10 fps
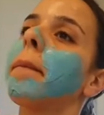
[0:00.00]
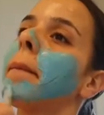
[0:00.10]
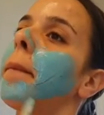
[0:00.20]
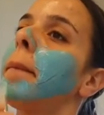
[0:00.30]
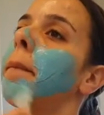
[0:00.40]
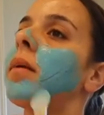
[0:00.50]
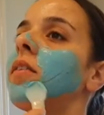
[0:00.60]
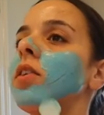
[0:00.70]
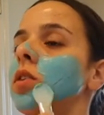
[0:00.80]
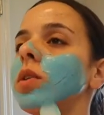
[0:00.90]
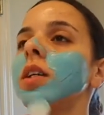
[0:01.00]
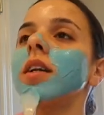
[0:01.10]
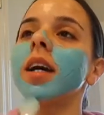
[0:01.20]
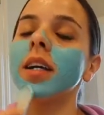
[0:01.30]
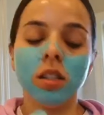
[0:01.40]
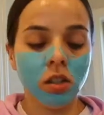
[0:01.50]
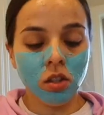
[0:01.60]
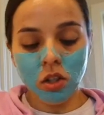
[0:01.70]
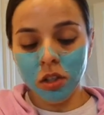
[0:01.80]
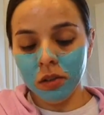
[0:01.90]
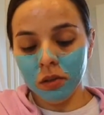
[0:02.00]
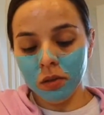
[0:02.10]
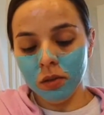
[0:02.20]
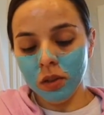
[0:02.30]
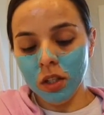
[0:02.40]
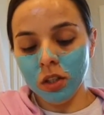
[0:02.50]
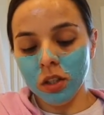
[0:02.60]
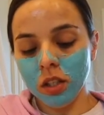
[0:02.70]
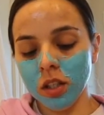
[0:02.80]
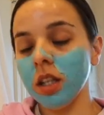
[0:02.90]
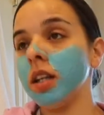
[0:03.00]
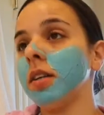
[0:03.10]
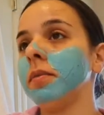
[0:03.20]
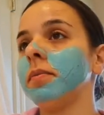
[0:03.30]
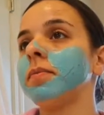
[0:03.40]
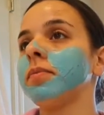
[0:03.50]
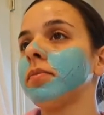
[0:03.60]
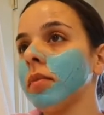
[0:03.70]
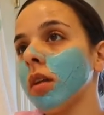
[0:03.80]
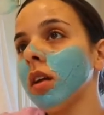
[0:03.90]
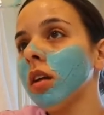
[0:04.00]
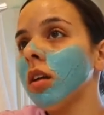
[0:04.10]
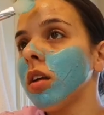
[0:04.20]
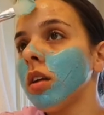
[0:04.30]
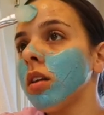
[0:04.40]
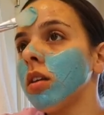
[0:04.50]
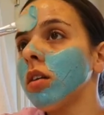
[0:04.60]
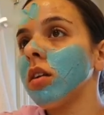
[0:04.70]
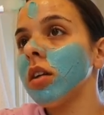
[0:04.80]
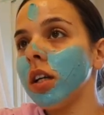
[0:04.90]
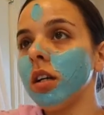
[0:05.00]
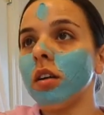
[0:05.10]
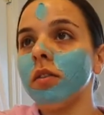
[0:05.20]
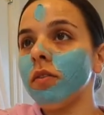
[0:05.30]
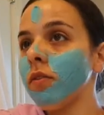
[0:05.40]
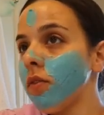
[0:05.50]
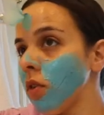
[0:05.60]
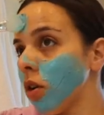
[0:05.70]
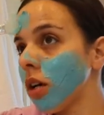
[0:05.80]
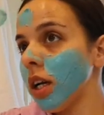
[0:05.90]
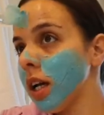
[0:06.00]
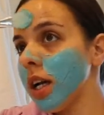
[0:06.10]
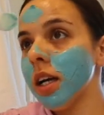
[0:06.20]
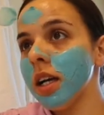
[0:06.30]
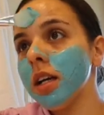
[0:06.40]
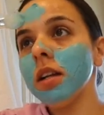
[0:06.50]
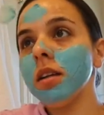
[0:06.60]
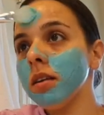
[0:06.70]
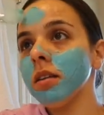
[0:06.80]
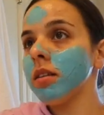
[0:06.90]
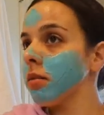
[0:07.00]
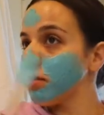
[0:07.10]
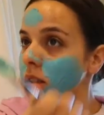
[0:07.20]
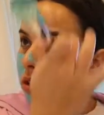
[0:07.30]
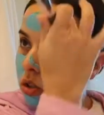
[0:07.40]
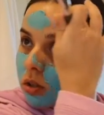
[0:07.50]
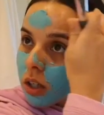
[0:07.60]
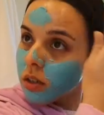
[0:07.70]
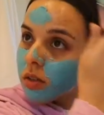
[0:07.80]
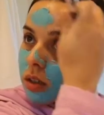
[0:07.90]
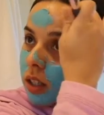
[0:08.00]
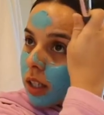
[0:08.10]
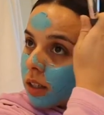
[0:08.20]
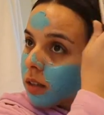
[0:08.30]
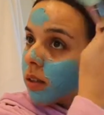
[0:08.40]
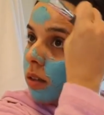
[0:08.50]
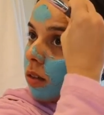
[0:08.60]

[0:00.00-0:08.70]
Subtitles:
It feels really nice too in your skin. Get it in our forehead. Make sure I don't get